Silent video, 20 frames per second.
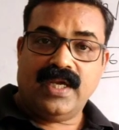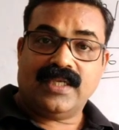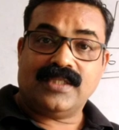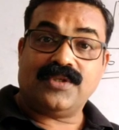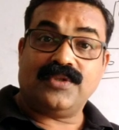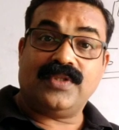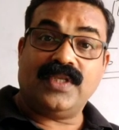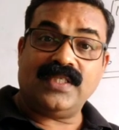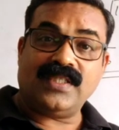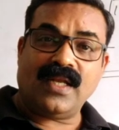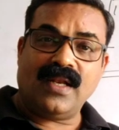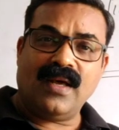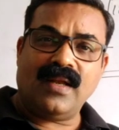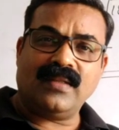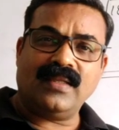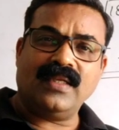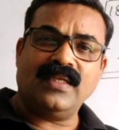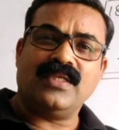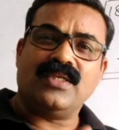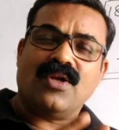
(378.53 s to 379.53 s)
So these all
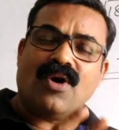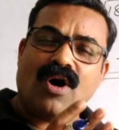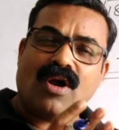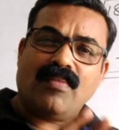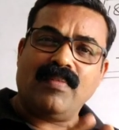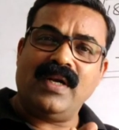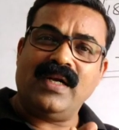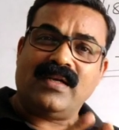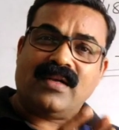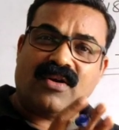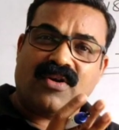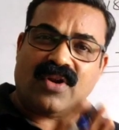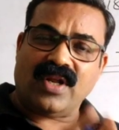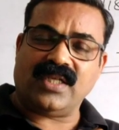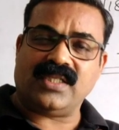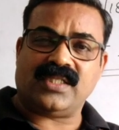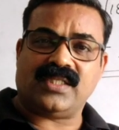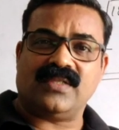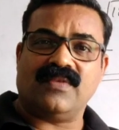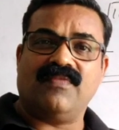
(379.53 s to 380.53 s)
are the normal
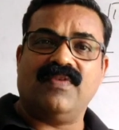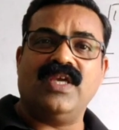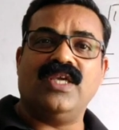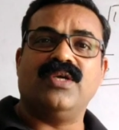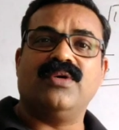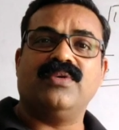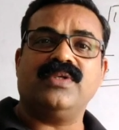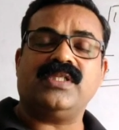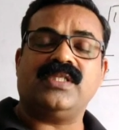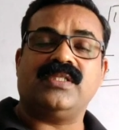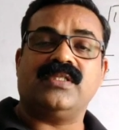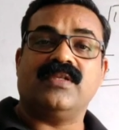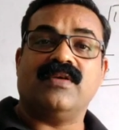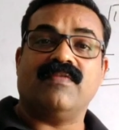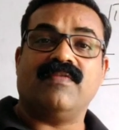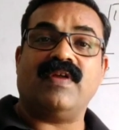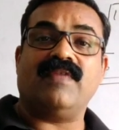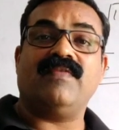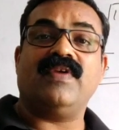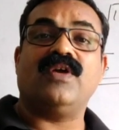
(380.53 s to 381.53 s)
tricks we use
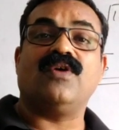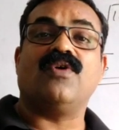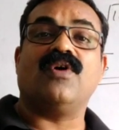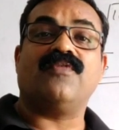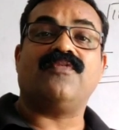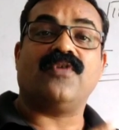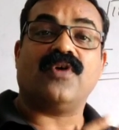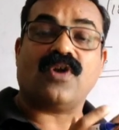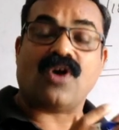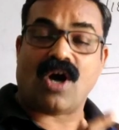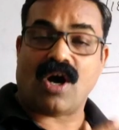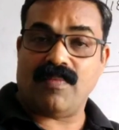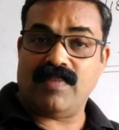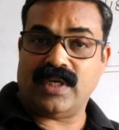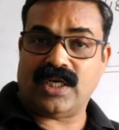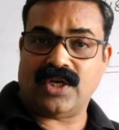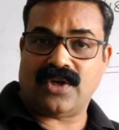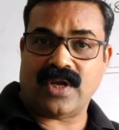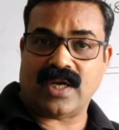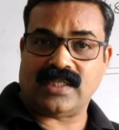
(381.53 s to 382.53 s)
when we go for
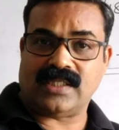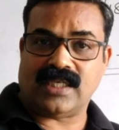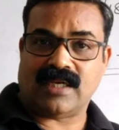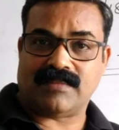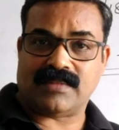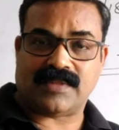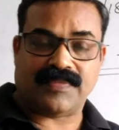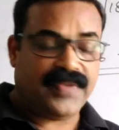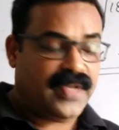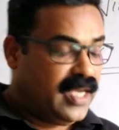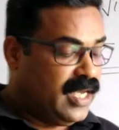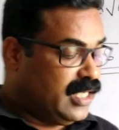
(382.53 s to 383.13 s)
competitive exams.